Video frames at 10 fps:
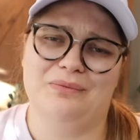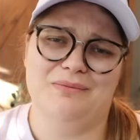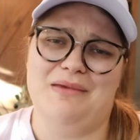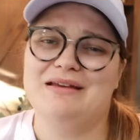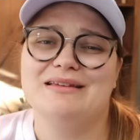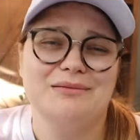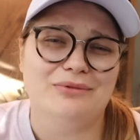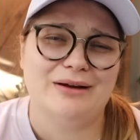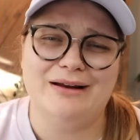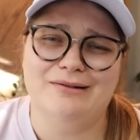the make
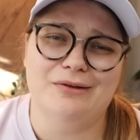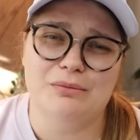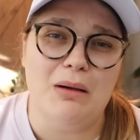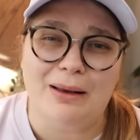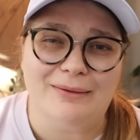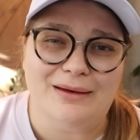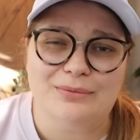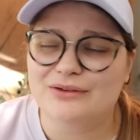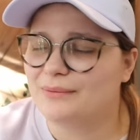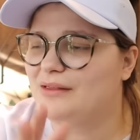number, I don't know, the model
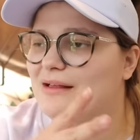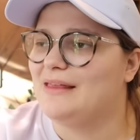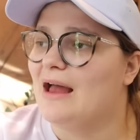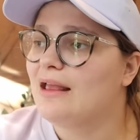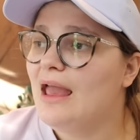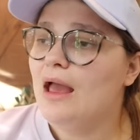number, something like that.